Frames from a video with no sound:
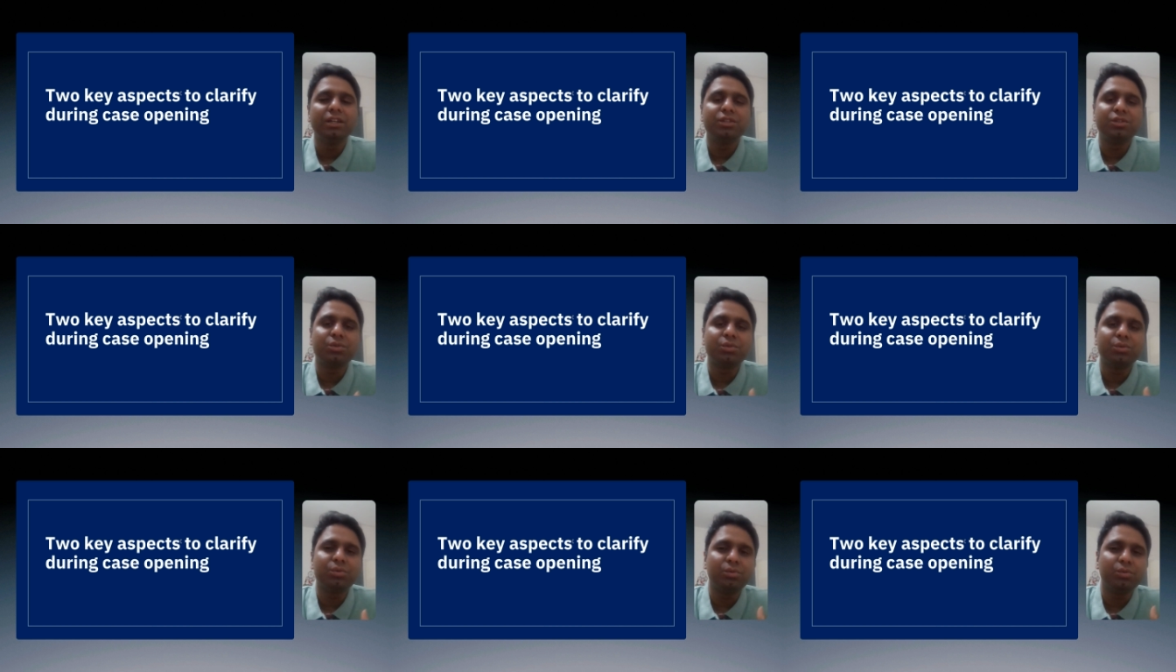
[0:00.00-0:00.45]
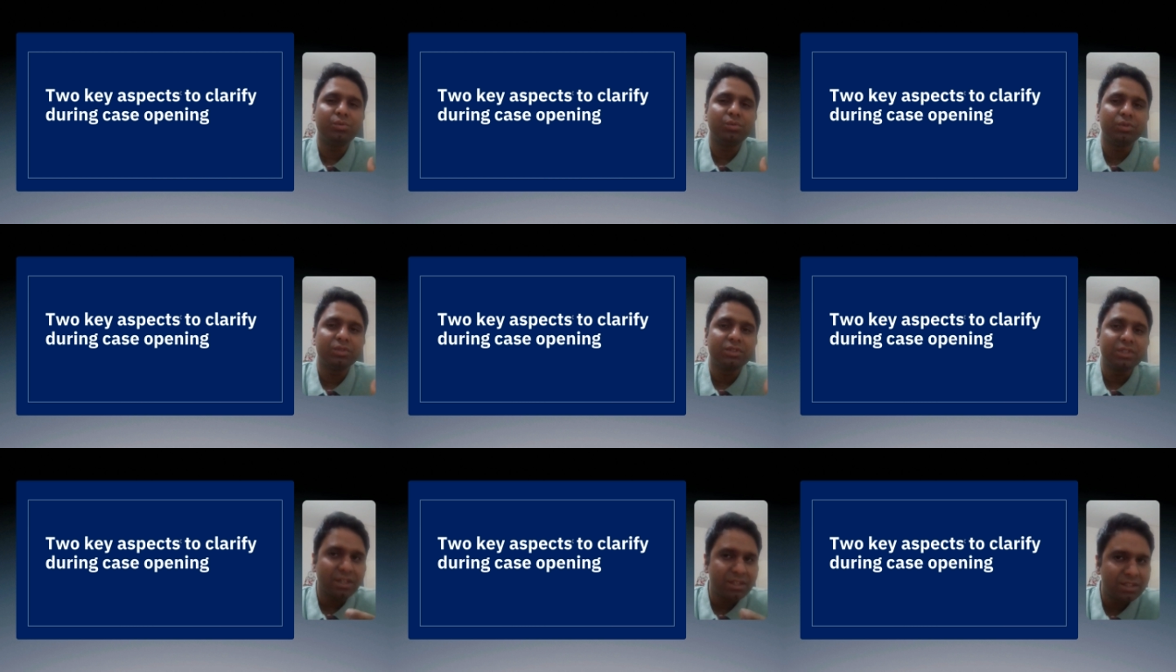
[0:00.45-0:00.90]

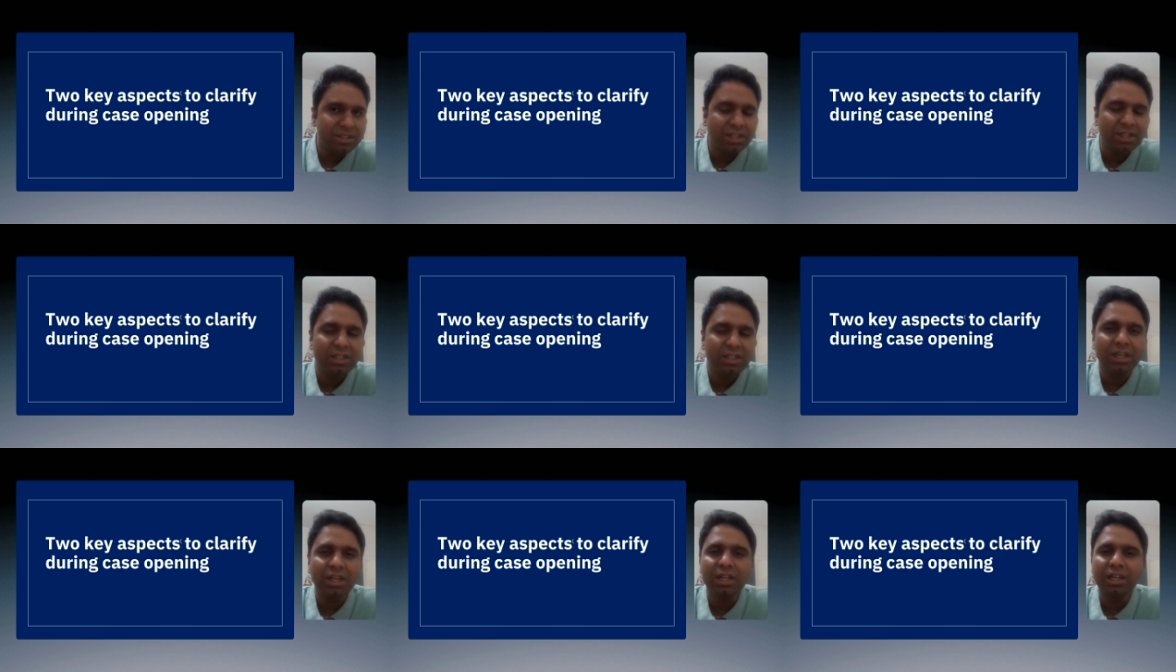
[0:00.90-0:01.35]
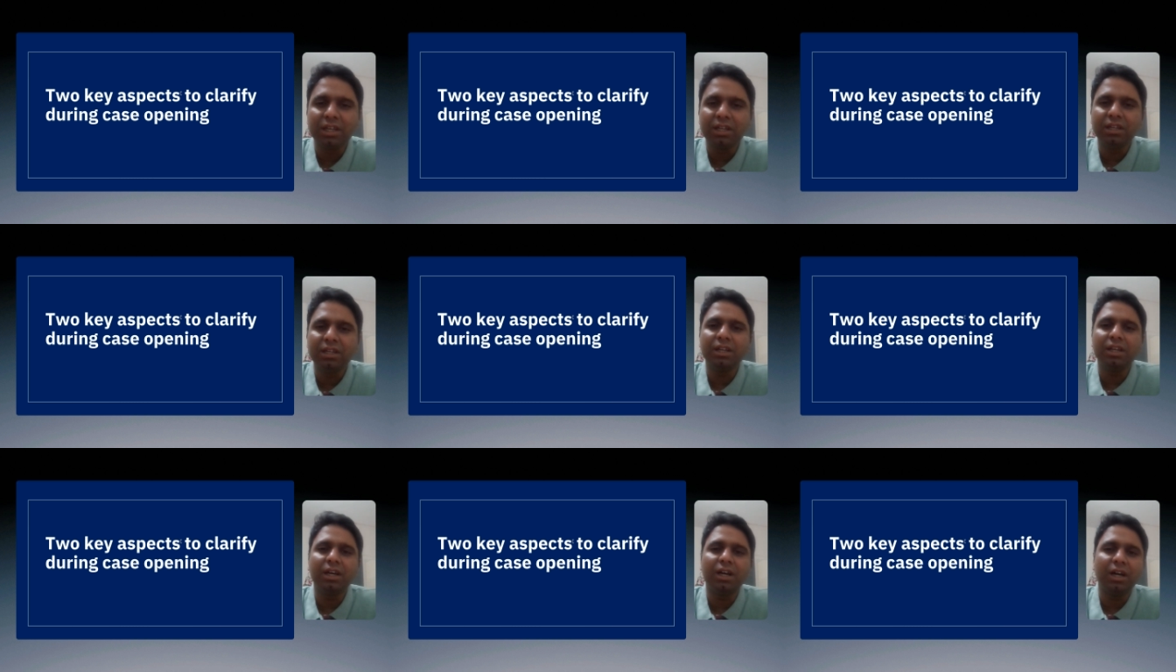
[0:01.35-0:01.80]
to succeed
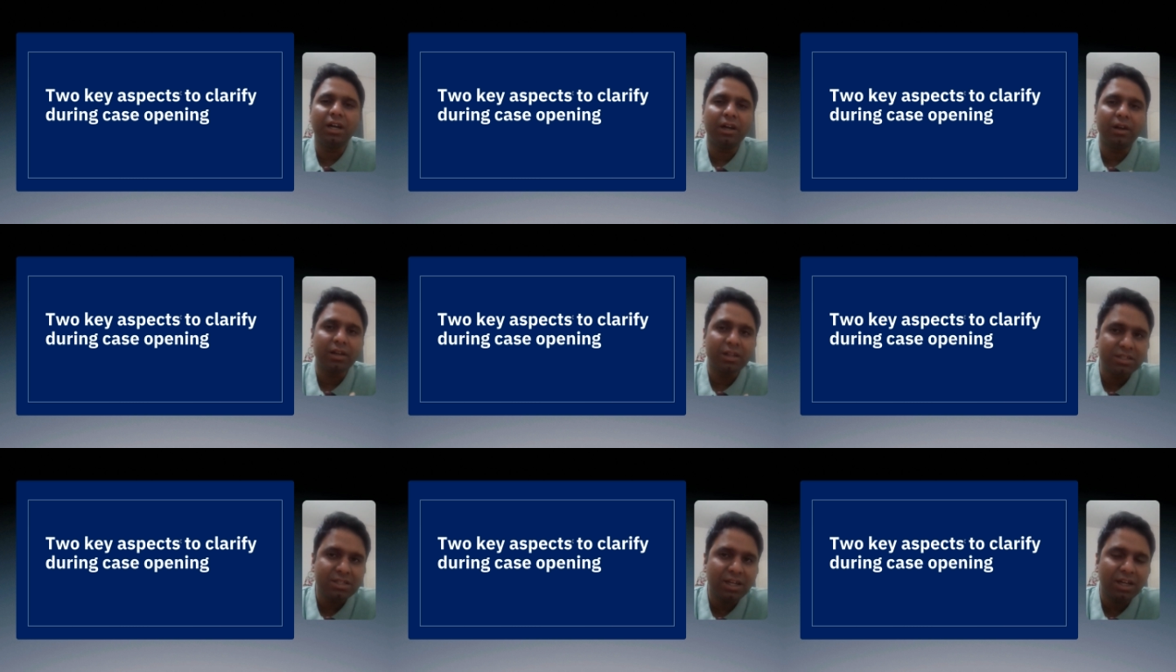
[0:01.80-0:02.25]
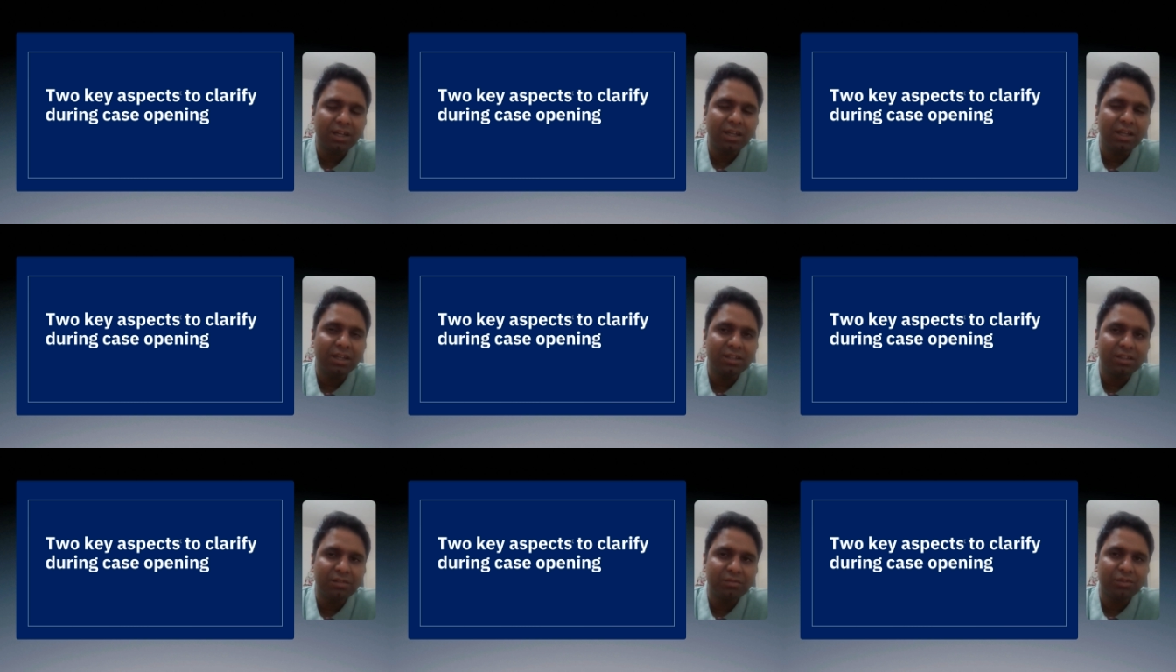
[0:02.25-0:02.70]
in
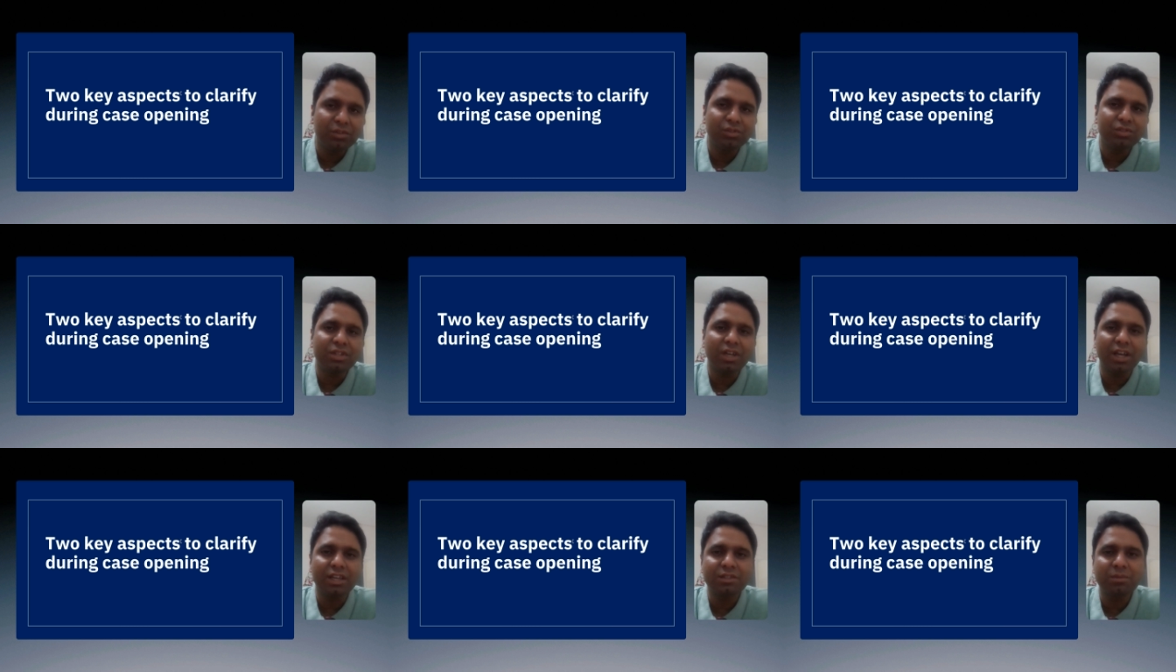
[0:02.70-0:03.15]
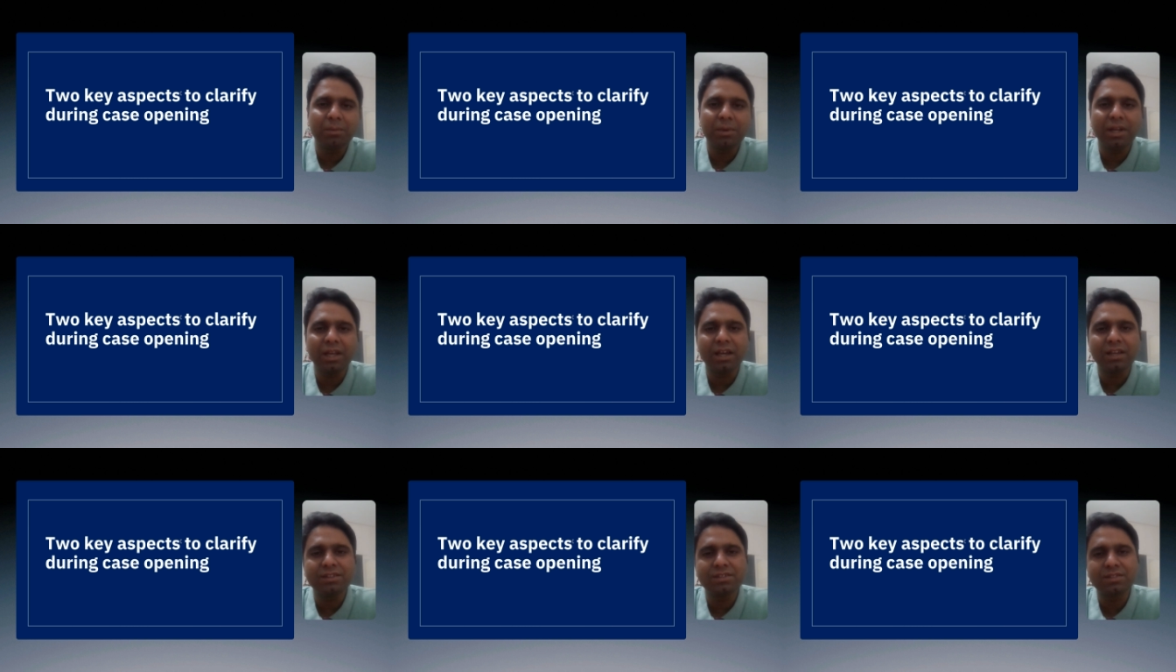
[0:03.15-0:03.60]
consulting interviews as
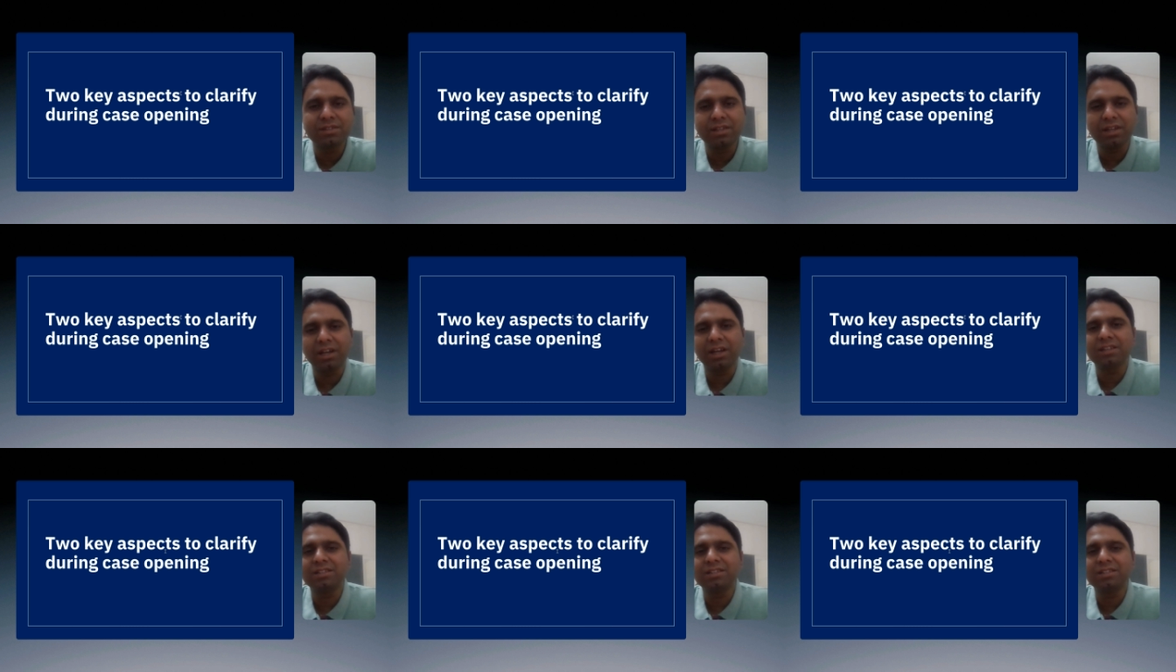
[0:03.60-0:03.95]
well as